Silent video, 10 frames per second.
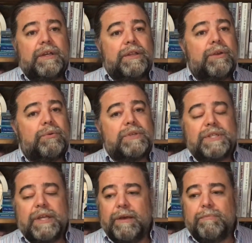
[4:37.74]
There was
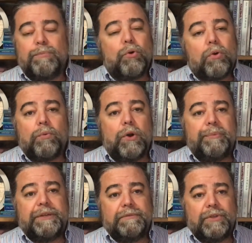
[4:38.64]
the poor
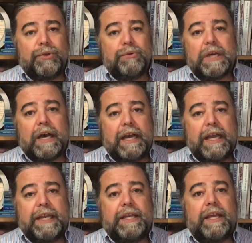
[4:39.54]
woman who
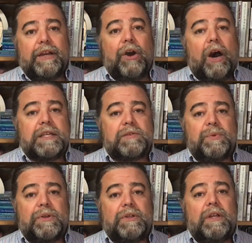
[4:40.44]
died in
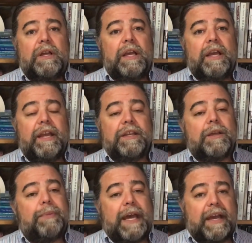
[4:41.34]
hospital in
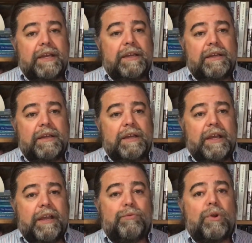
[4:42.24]
Quebec
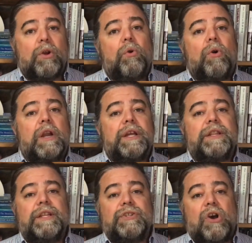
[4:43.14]
and recorded
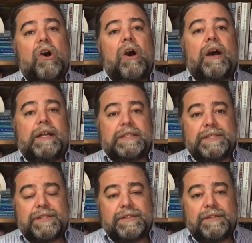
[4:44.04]
the
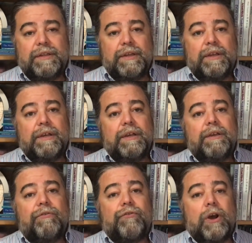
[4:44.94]
taunts
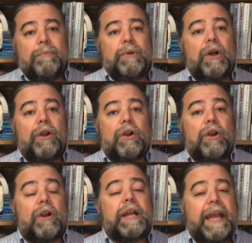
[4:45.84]
from
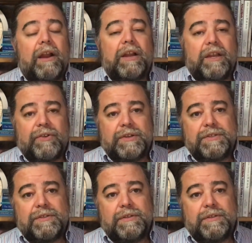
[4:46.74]
her caregivers.